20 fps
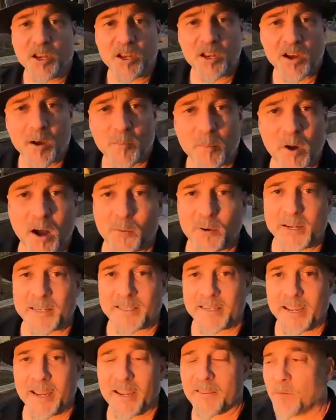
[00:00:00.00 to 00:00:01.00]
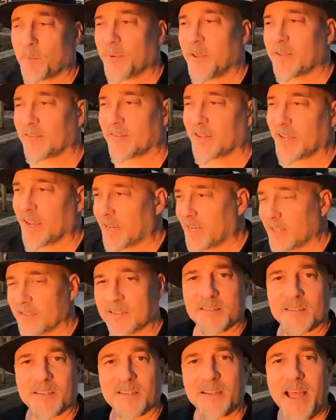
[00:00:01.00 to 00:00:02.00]
you know how I'm always saying the best light
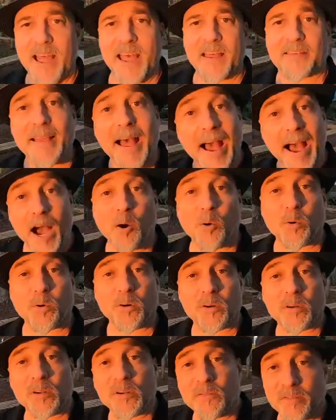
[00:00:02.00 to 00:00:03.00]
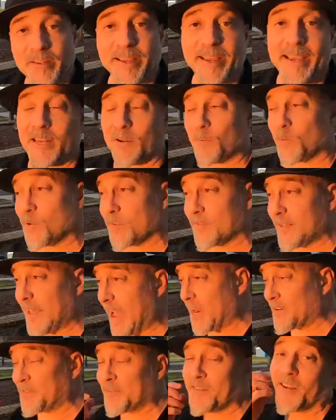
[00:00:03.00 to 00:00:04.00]
is the last hour of light? Well, it's
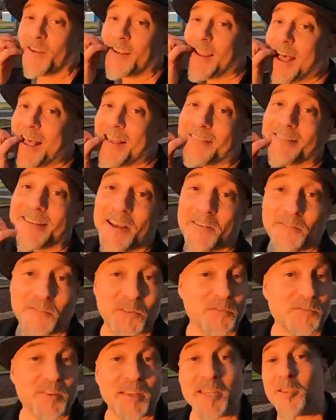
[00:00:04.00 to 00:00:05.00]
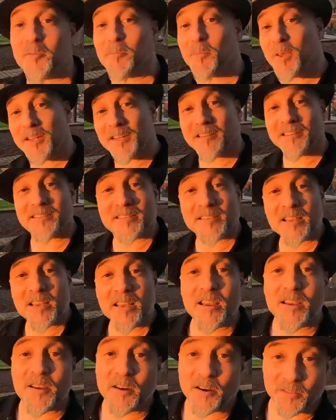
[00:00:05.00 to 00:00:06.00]
actually the last like fifteen minutes
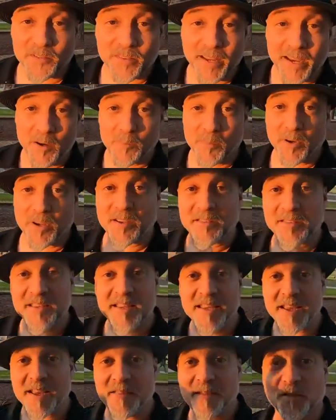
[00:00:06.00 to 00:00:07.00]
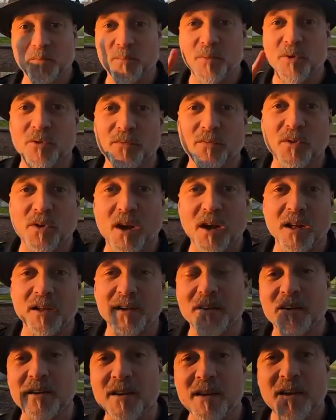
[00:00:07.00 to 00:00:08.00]
of light, because then you get this beautiful
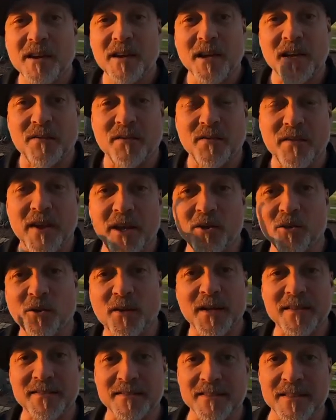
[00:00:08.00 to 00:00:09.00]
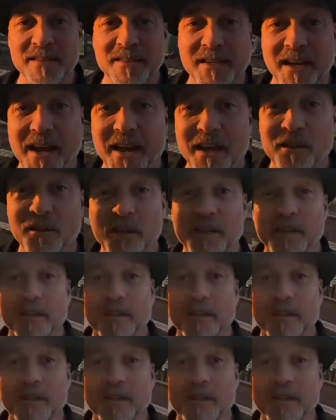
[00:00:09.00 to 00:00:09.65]
color if you've got no clouds in the sky. Look at